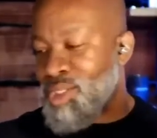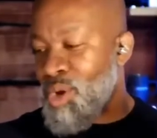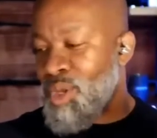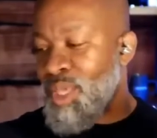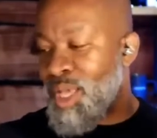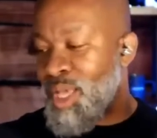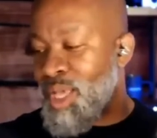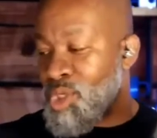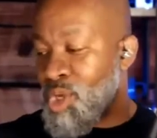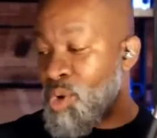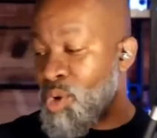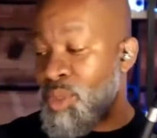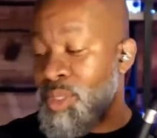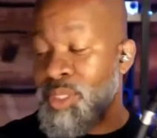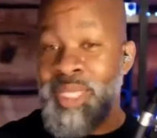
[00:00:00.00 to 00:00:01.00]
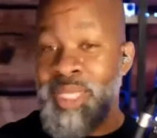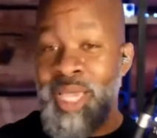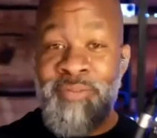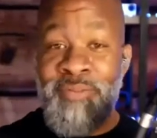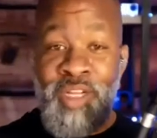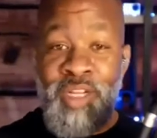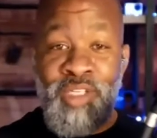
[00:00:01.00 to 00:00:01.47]
No. In
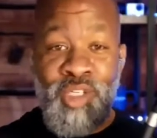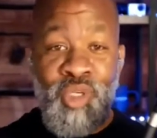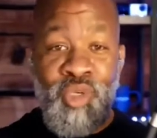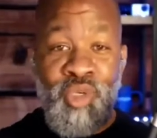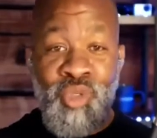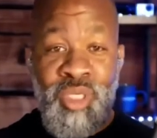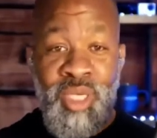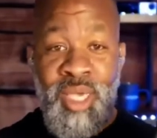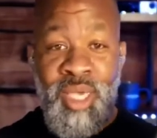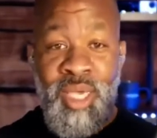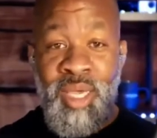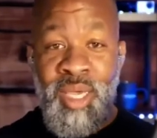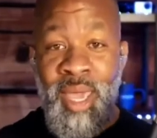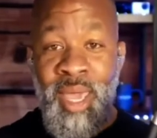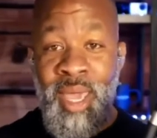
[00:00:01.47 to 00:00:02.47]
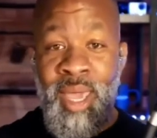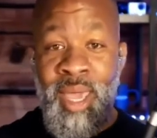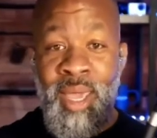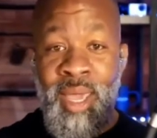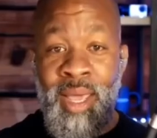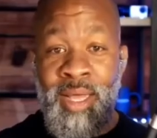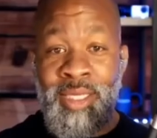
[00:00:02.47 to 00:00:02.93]
fact, I went for the zoom. I got the
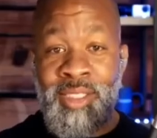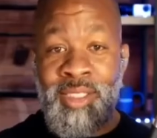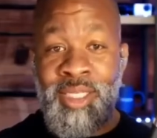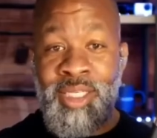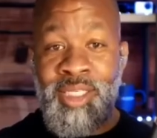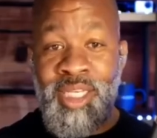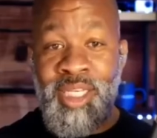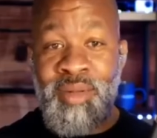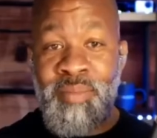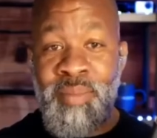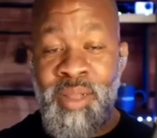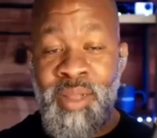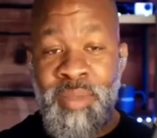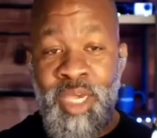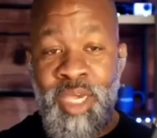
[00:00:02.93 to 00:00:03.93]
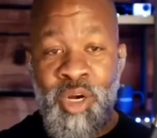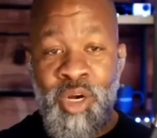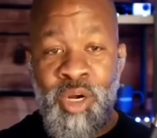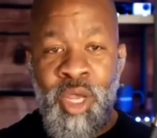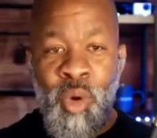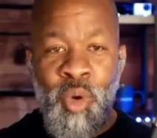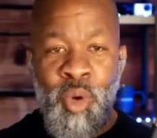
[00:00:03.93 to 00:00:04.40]
16 to 35
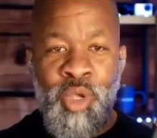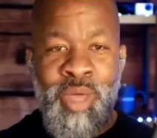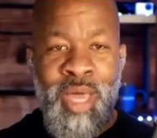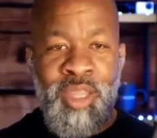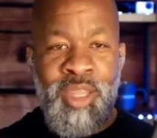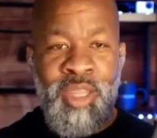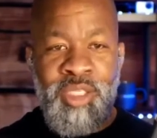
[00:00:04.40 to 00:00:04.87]
f2.8.